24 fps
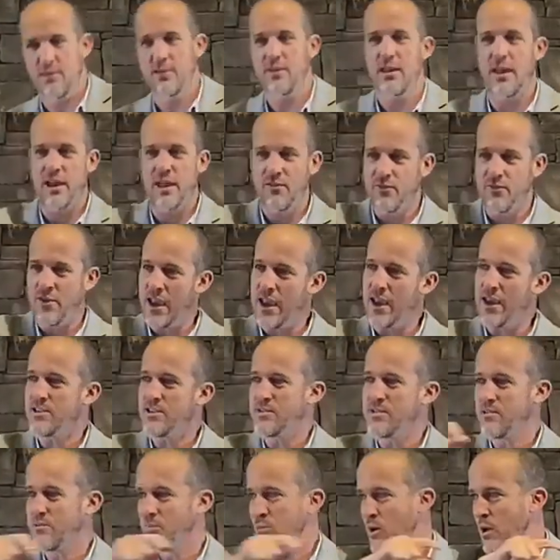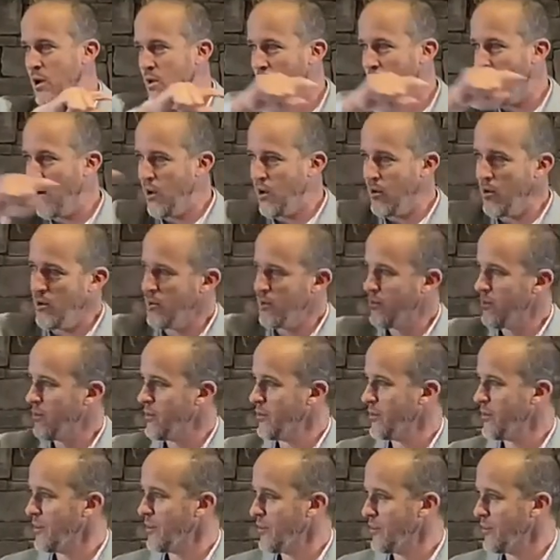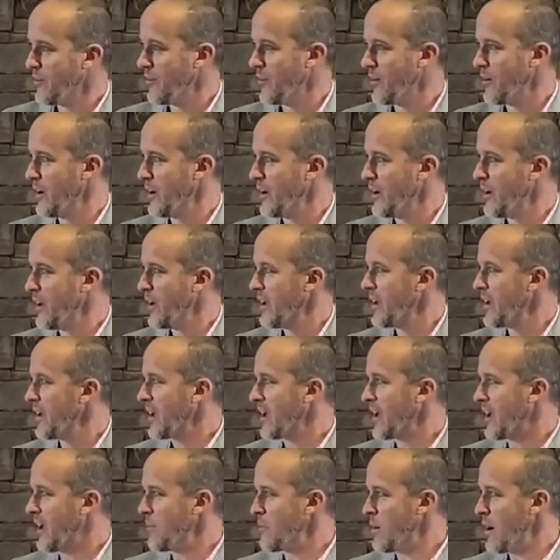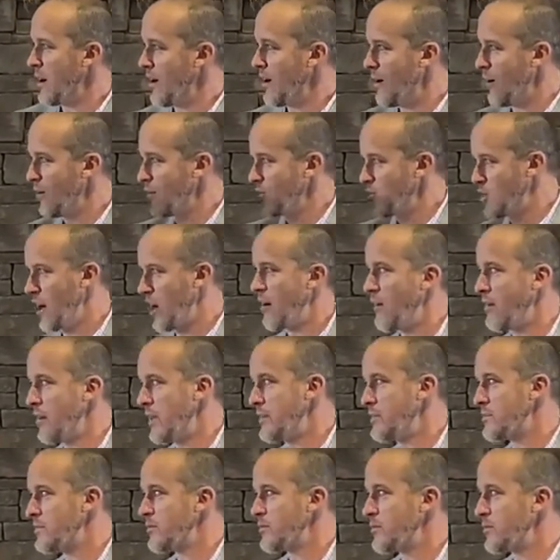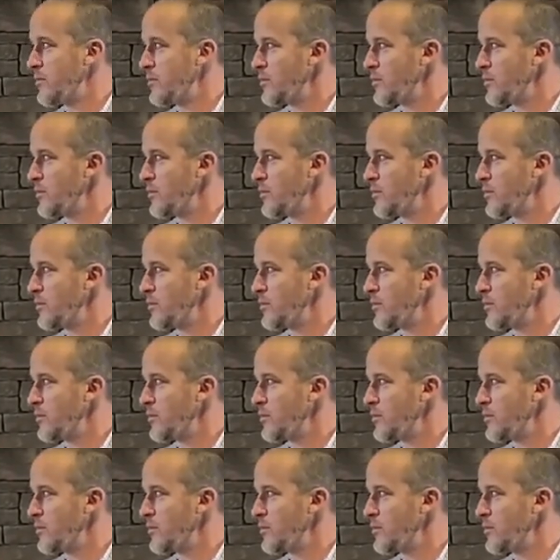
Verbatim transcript: Like at Vegas? Want all? Come on, cherries.